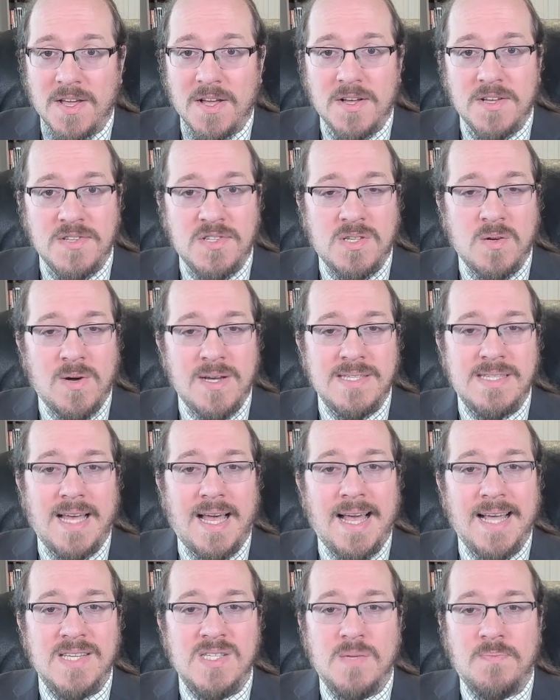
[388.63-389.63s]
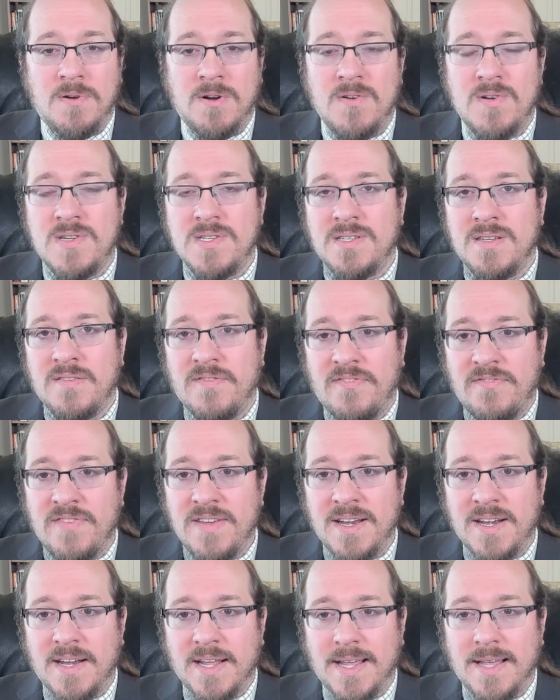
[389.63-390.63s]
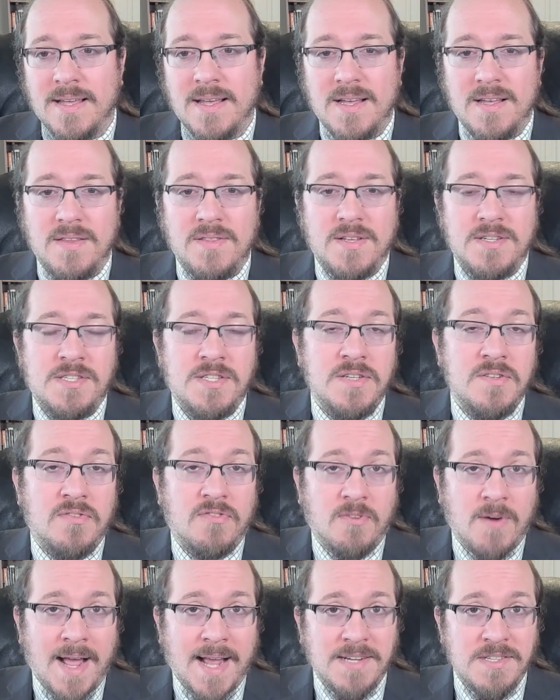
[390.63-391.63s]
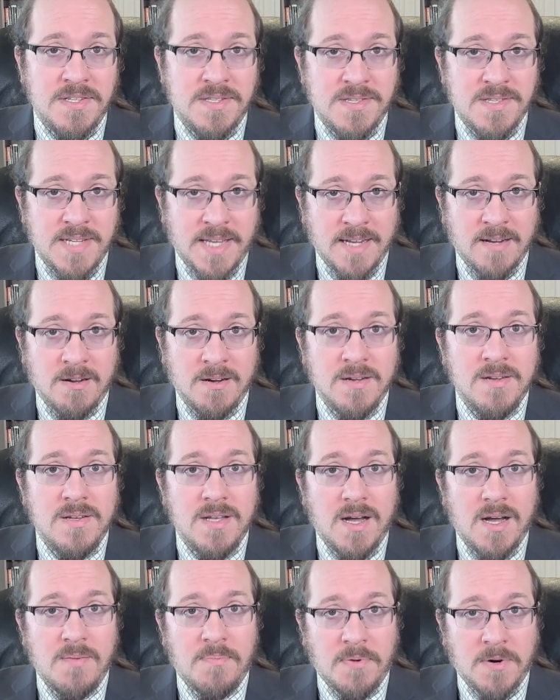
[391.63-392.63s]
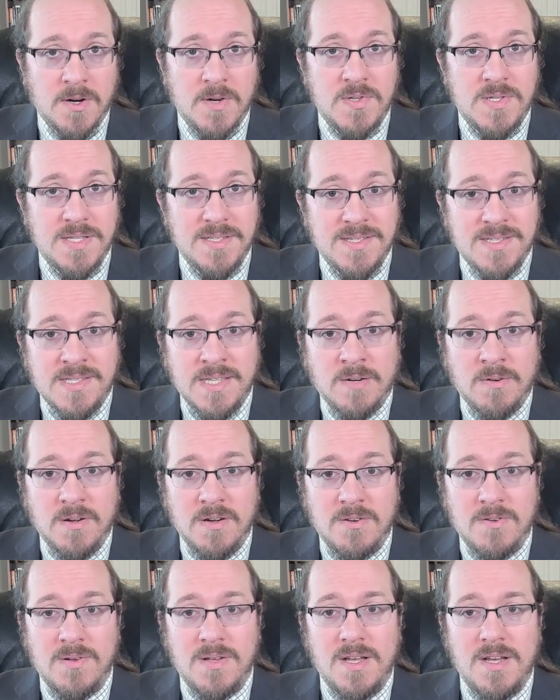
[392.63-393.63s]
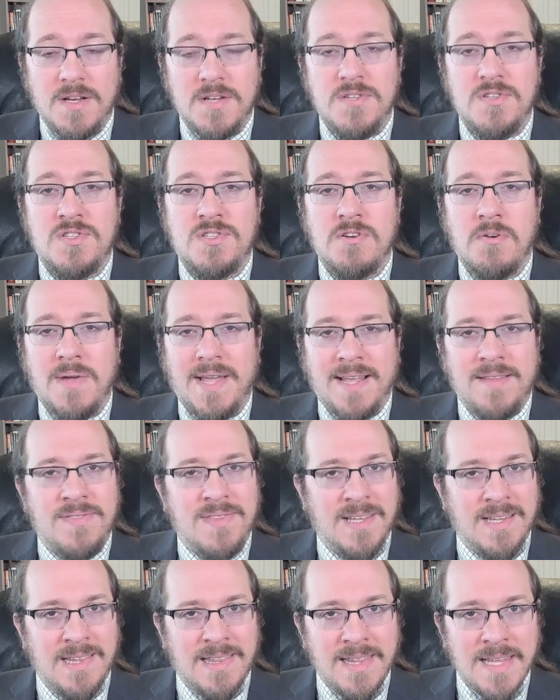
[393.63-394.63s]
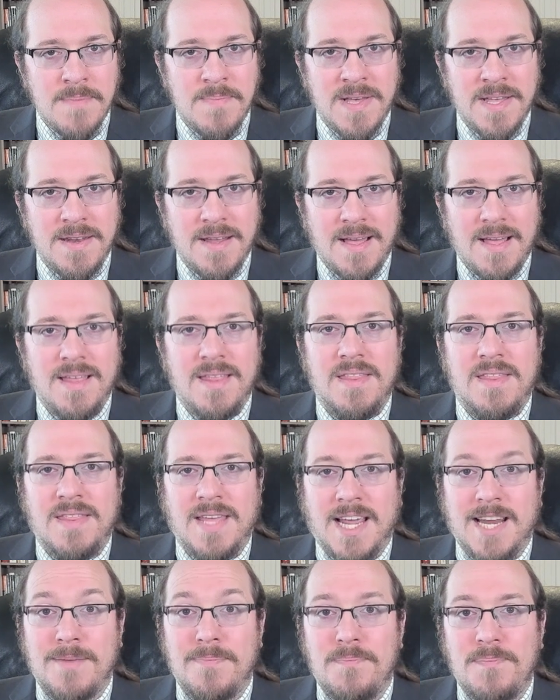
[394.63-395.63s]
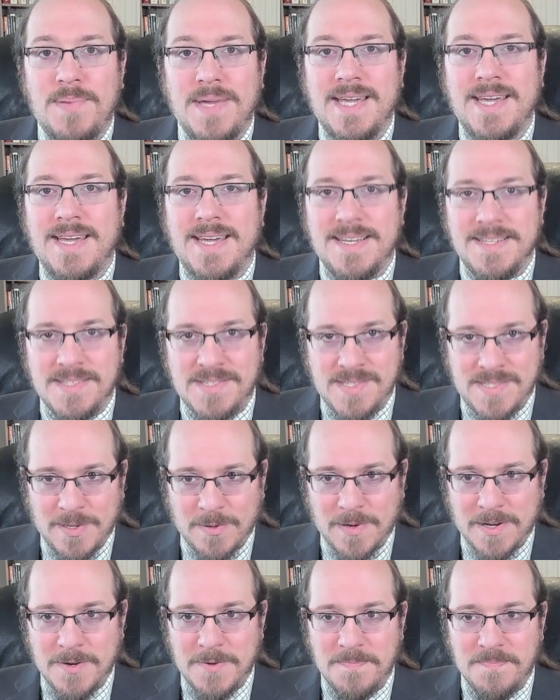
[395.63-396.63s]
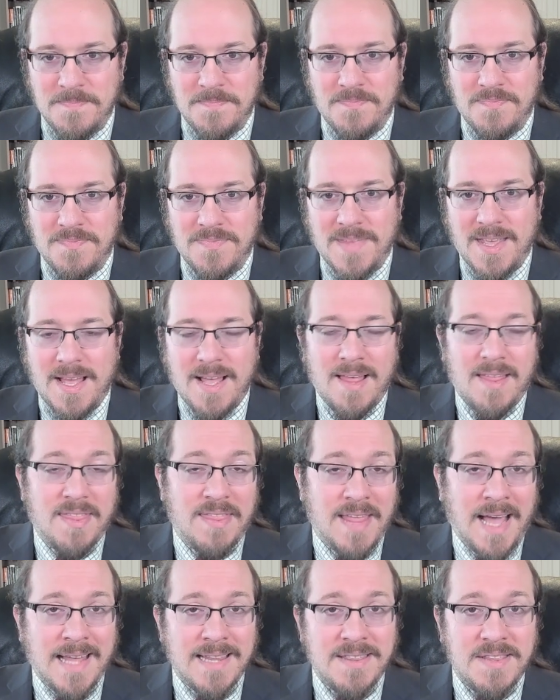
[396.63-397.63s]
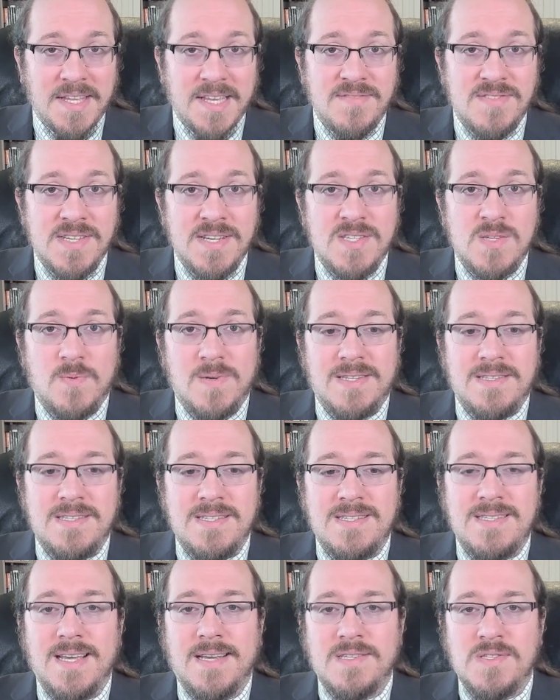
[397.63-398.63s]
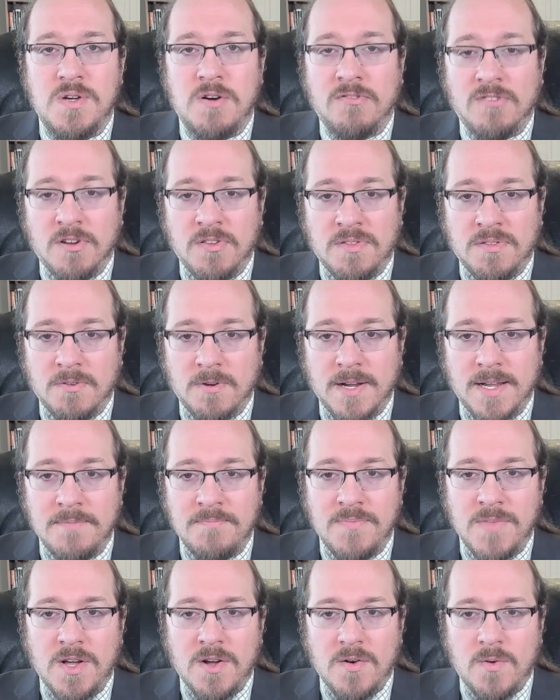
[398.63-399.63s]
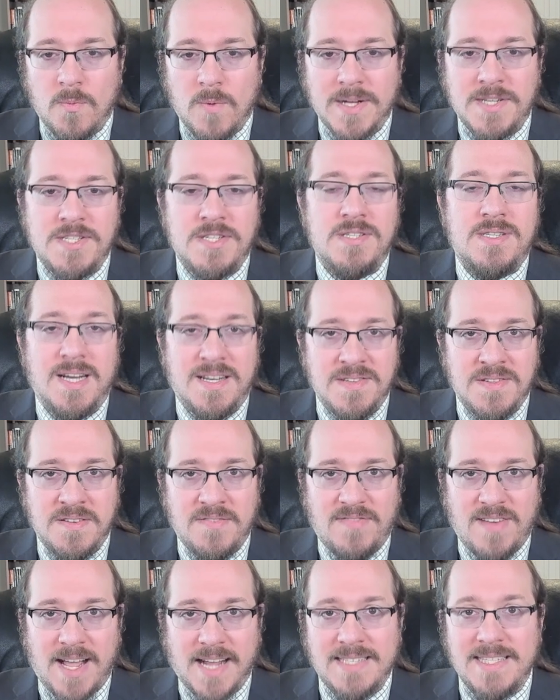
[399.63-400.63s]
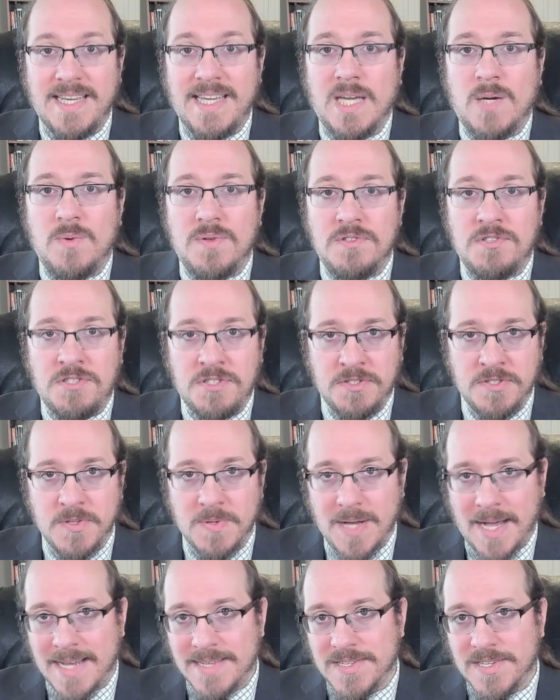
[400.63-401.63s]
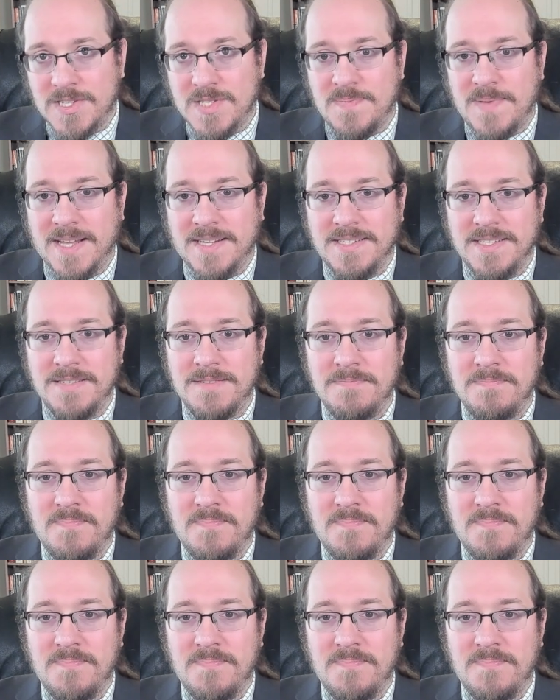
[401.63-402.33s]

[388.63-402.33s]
So as x approaches infinity, the two fractions here approach 0. So in the limit, they'd be 0. That leaves us with 6 over 3, which does in fact equal 2 as expected.